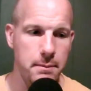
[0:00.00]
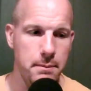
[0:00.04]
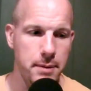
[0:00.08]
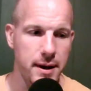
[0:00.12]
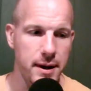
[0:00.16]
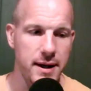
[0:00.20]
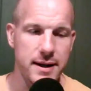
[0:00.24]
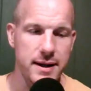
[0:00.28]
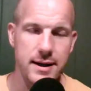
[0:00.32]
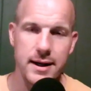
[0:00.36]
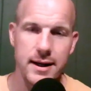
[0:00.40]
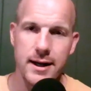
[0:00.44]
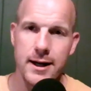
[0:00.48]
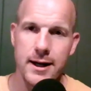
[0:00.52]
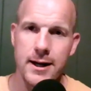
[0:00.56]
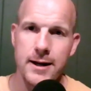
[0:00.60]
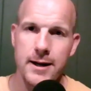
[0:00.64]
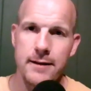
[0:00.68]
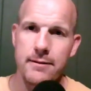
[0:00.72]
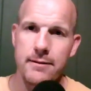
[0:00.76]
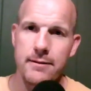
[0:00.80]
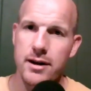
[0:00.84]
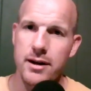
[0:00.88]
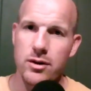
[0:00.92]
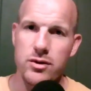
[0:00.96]
But
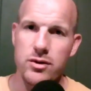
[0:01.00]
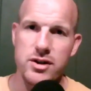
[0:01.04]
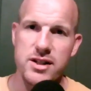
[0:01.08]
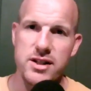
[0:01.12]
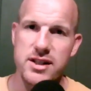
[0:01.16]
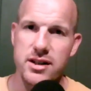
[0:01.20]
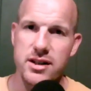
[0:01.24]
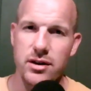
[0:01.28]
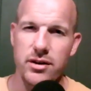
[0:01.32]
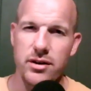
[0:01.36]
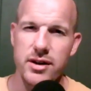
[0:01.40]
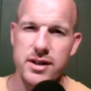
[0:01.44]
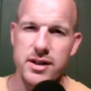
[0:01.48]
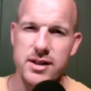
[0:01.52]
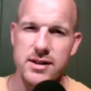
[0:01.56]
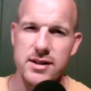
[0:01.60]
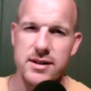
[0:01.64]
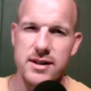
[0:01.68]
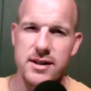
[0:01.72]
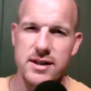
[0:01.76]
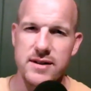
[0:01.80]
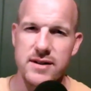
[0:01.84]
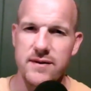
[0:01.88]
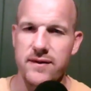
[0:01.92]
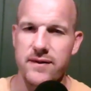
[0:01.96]
there was still
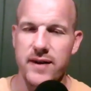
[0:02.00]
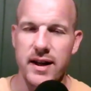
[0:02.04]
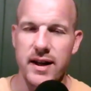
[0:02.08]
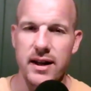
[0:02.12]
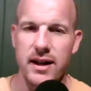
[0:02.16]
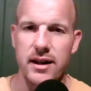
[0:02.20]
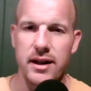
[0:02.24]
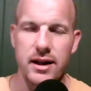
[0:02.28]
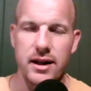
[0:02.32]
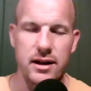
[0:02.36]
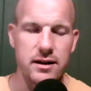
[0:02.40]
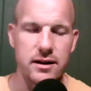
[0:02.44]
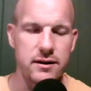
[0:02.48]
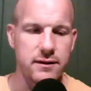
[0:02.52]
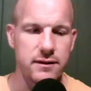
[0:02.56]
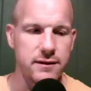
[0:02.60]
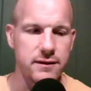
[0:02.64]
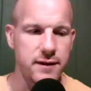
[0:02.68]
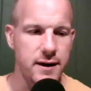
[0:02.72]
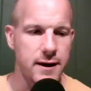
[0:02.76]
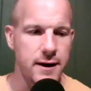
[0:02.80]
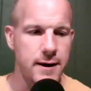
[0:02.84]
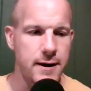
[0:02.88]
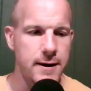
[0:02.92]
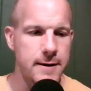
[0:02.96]
this feeling of